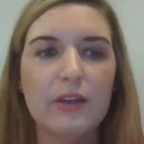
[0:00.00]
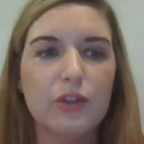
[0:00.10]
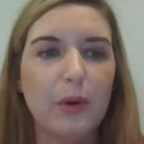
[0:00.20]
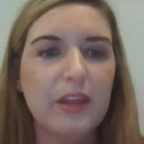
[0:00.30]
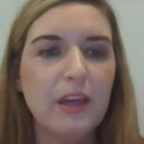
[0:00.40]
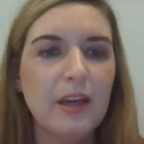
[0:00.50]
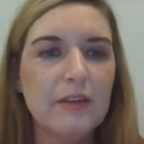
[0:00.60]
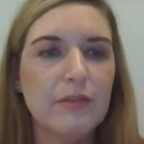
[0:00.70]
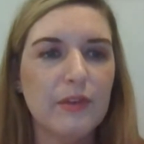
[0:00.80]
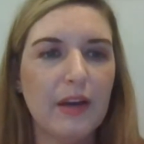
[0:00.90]
So I think
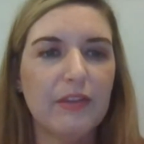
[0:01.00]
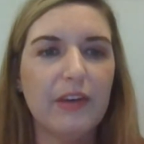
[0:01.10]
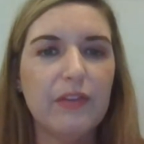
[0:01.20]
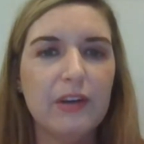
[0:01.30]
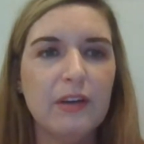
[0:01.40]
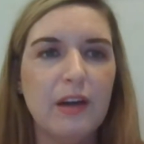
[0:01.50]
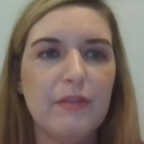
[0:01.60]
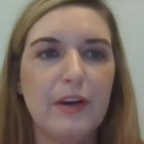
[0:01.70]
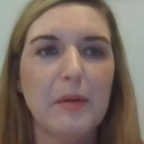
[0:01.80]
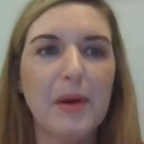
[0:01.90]
I've, I've given a
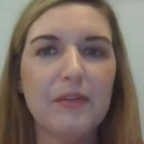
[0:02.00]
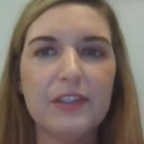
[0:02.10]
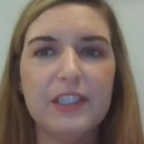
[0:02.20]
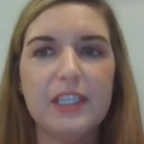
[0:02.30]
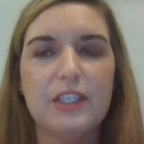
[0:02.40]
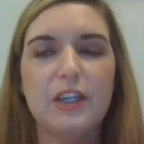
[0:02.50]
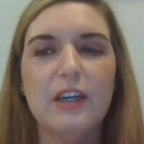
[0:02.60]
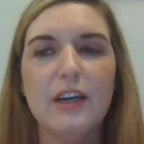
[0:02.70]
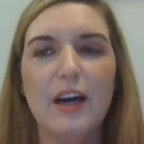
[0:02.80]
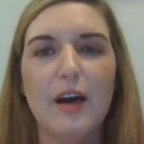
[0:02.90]
fair amount of a
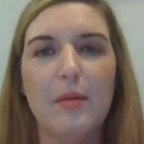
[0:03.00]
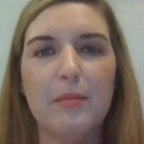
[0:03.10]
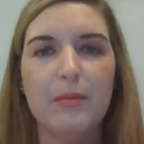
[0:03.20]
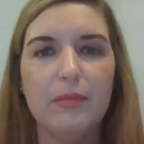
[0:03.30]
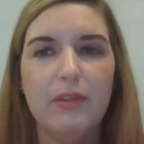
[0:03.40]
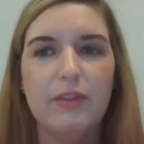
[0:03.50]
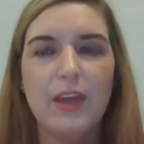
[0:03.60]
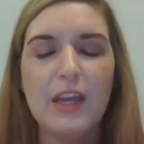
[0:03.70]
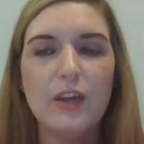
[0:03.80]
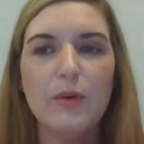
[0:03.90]
teaser. Um,
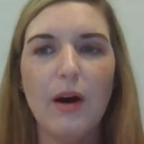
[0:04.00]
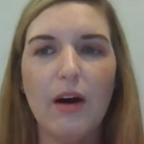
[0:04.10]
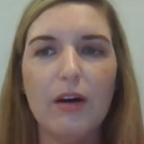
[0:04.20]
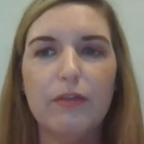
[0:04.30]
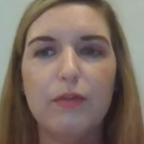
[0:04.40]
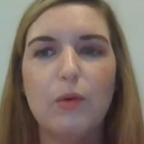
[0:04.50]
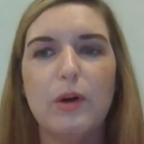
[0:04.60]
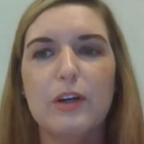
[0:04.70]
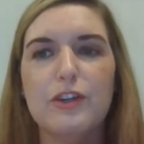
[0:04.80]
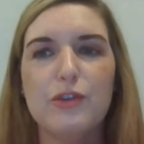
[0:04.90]
thank you all
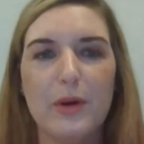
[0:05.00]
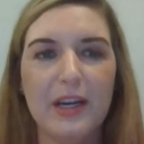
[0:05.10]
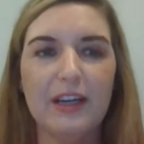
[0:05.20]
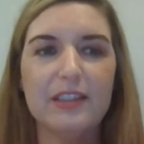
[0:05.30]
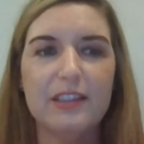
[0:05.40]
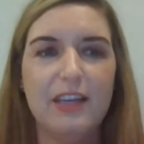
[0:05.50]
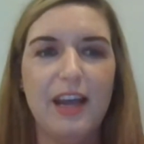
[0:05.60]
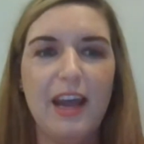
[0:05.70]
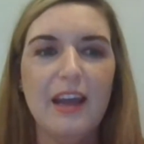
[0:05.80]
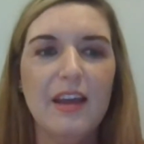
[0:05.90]
for joining us
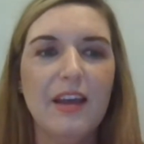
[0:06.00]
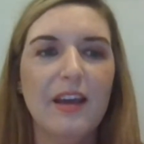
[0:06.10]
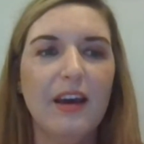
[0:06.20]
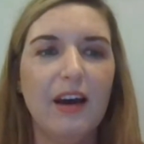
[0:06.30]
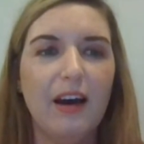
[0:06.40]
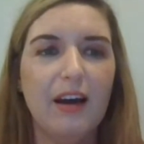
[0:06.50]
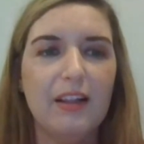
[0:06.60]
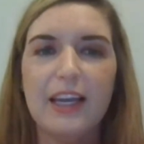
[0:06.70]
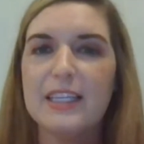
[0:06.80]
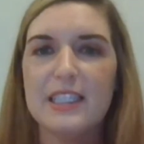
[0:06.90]
today. Uh,
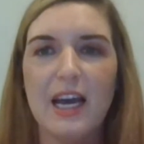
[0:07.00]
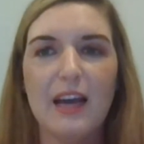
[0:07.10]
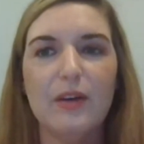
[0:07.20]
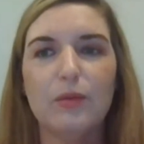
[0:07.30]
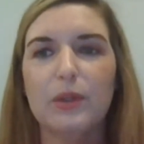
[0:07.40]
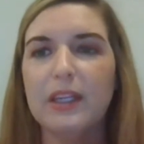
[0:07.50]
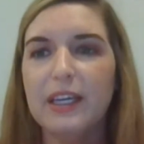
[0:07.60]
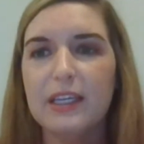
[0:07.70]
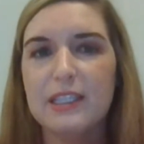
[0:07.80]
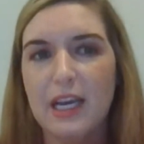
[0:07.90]
like I said,
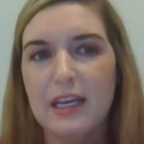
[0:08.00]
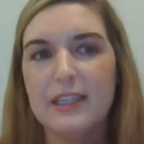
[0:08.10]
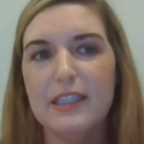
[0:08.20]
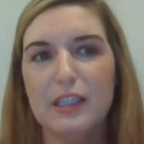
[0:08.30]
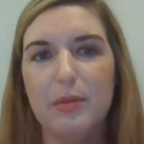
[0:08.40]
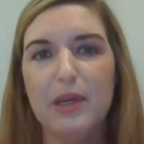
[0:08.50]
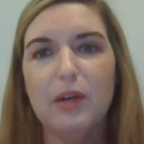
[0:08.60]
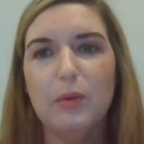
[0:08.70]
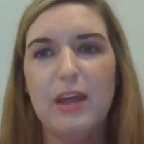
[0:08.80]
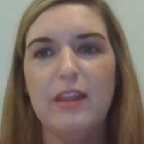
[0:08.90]
really excited to
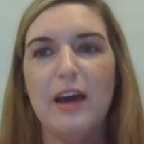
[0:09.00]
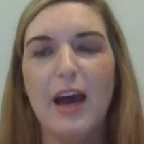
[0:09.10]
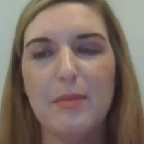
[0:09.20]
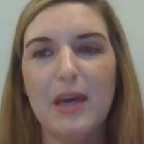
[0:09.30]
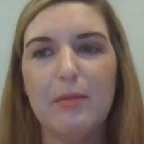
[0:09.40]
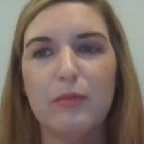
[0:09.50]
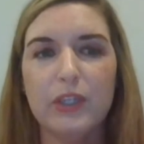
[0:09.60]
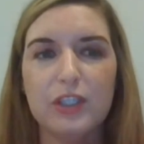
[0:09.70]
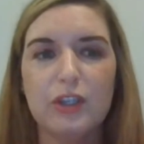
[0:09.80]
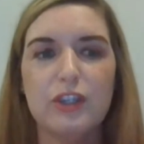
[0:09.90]
speak with I B M
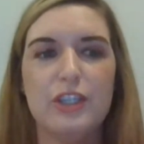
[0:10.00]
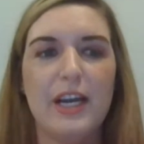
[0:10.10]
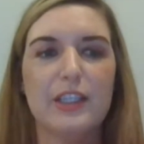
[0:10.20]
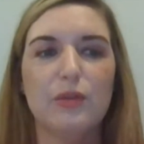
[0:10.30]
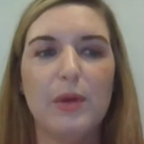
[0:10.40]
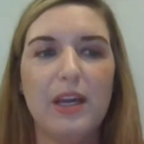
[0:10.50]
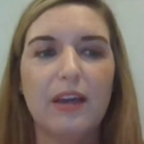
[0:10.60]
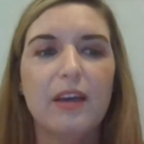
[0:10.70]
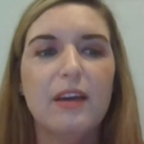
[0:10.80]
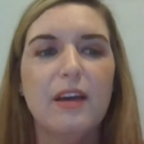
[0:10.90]
Research next week.
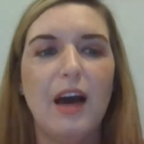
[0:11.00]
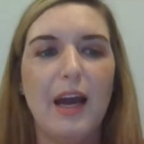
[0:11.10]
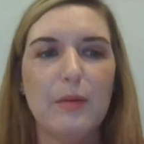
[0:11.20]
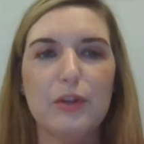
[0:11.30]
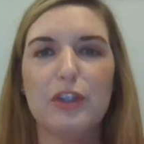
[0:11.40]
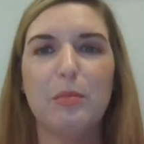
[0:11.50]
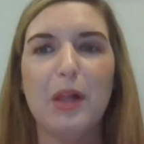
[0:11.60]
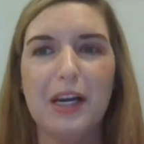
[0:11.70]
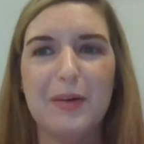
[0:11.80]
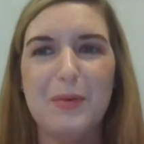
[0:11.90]
I will just
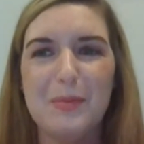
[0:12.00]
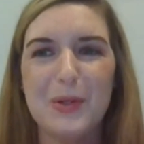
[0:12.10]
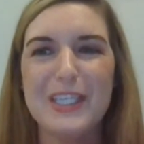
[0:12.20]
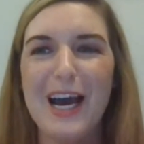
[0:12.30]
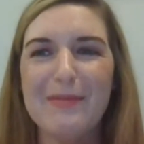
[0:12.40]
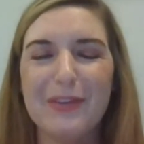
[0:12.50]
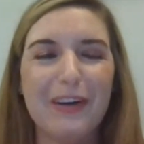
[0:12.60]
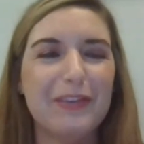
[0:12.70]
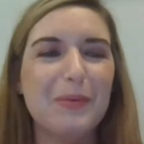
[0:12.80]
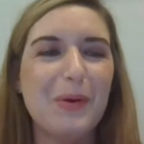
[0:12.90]
plug it one more time for
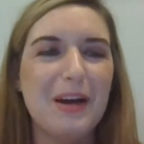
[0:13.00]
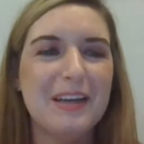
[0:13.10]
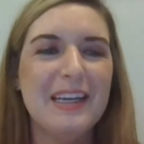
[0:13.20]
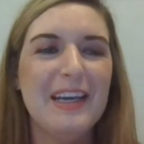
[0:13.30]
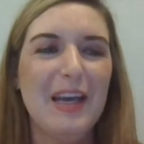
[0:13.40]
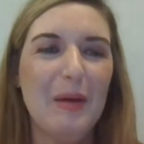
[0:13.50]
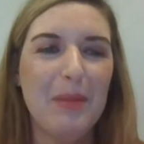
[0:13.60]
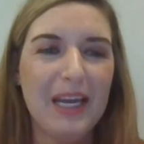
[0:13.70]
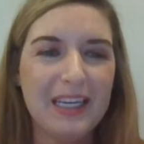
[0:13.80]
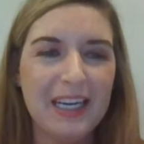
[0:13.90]
everyone.
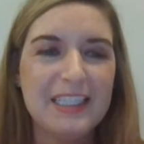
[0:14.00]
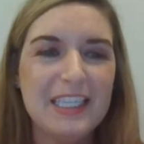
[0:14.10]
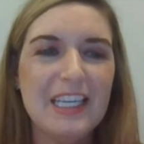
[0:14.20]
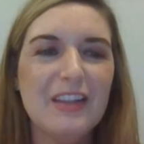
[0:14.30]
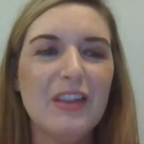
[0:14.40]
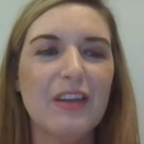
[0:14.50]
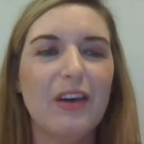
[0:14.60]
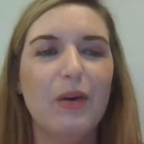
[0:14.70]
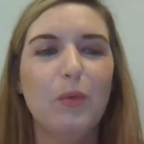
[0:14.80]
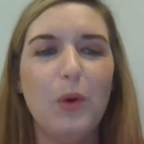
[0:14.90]
May nineteenth,
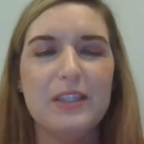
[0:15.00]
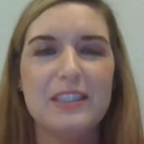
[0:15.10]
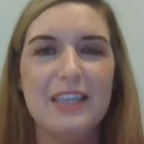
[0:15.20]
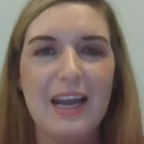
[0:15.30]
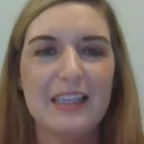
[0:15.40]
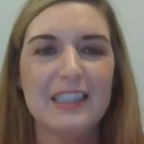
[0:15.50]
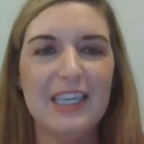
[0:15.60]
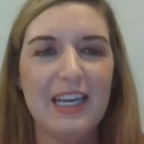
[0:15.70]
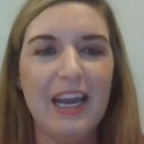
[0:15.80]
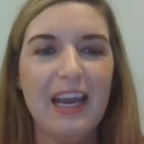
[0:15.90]
What's Next
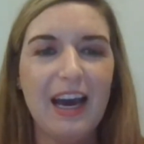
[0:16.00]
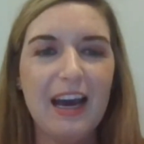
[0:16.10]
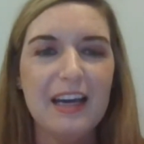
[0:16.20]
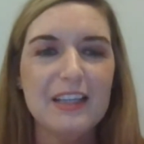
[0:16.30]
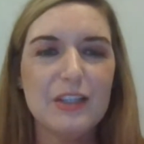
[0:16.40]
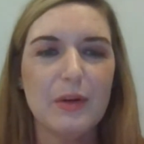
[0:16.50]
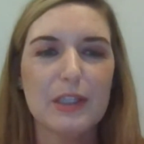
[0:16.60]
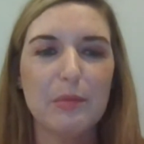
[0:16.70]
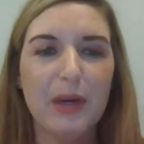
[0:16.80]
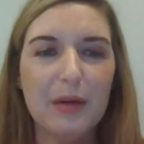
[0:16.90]
in A I? So
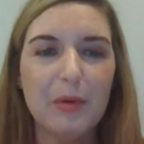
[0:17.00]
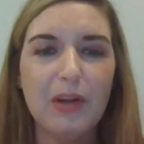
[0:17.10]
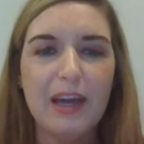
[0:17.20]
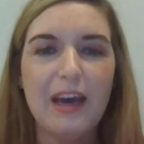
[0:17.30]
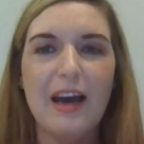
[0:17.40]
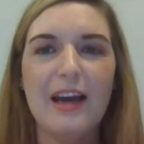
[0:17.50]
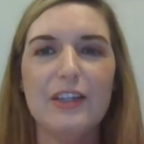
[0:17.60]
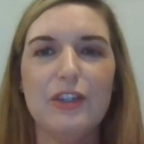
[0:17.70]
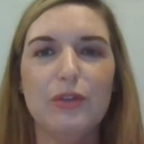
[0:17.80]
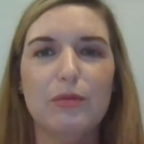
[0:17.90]
Explainable A I
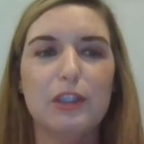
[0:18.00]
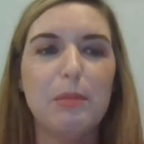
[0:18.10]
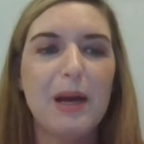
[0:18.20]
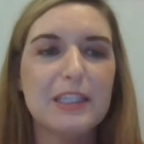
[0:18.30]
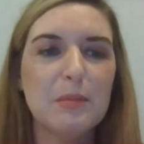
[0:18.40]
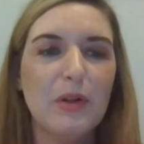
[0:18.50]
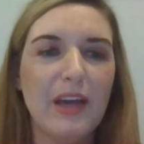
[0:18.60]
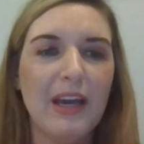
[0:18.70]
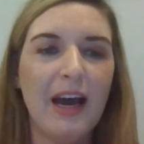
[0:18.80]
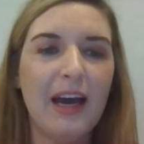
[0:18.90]
to Responsible
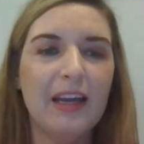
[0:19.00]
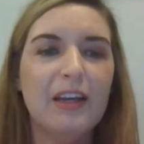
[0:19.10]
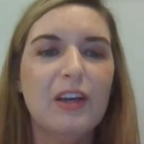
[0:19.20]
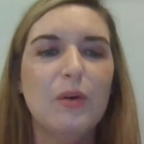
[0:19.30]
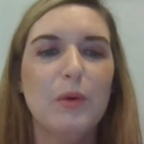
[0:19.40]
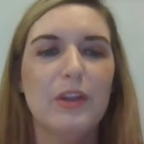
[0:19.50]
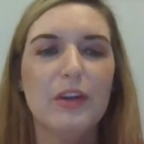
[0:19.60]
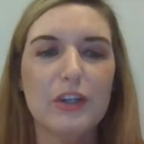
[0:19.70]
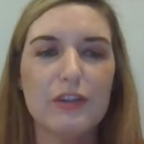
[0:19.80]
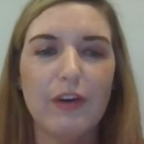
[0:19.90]
A I with
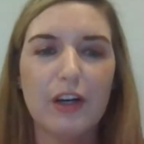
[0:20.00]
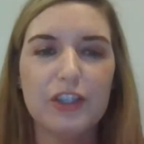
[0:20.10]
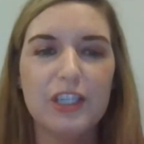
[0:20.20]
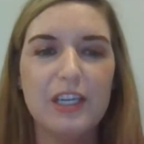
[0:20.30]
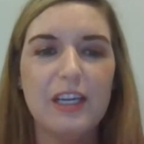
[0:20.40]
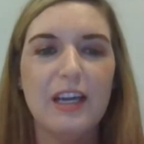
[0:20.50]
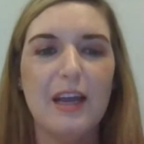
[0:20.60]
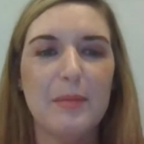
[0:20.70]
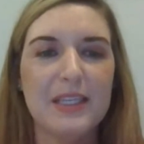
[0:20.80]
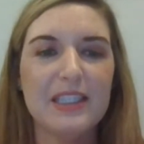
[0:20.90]
Kush Varshney
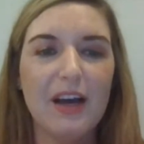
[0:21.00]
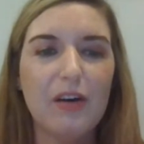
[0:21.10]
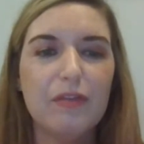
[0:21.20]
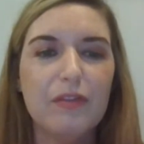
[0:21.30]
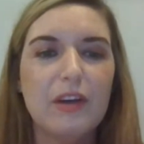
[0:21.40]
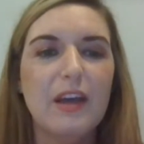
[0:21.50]
and myself.